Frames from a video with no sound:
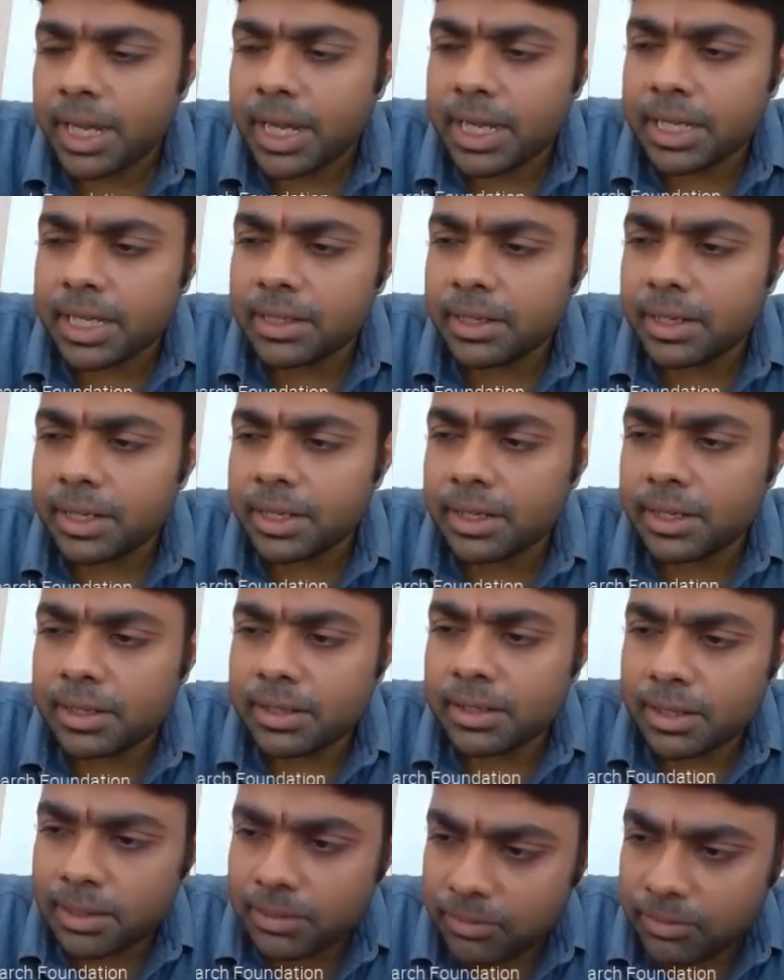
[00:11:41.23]
either he
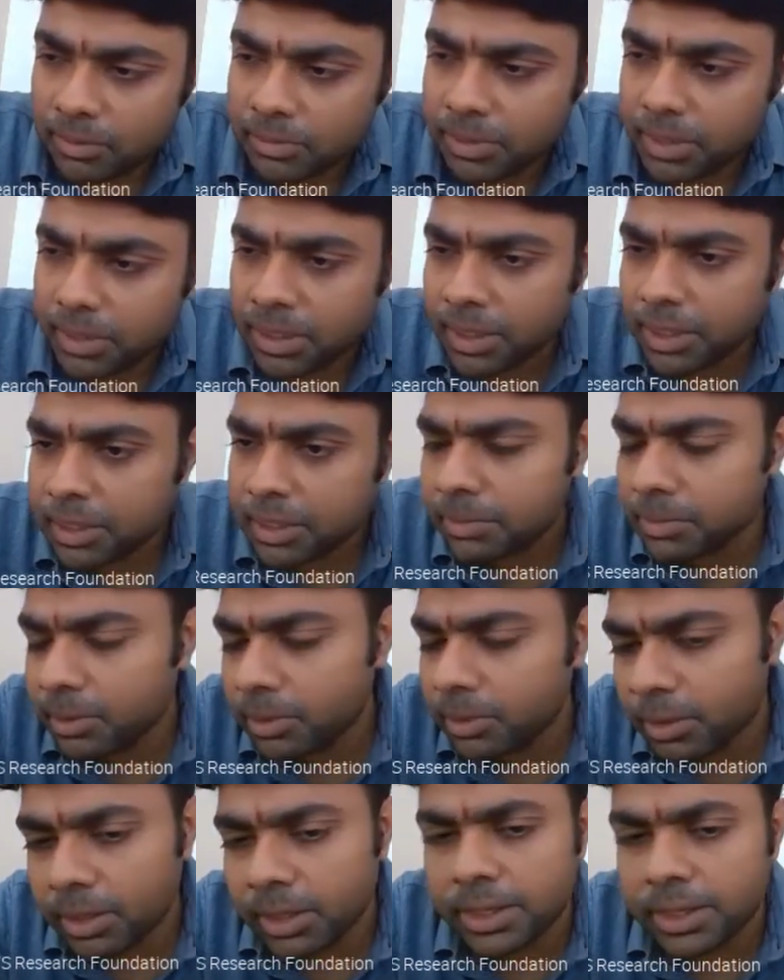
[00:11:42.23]
can confirm the
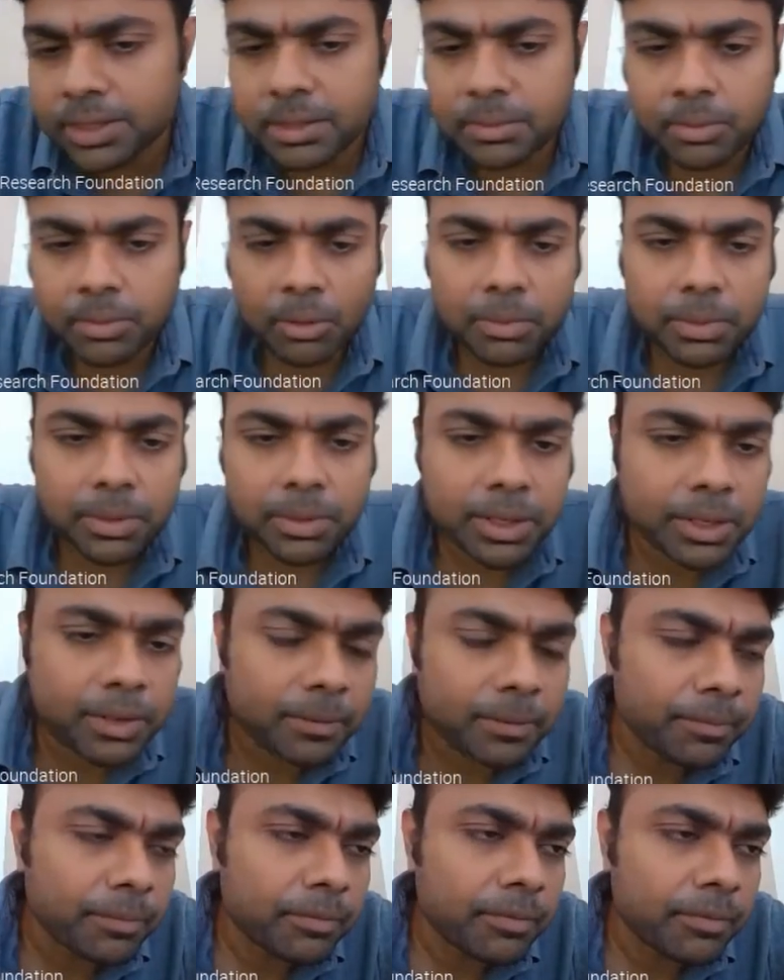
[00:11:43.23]
attachment or release the property.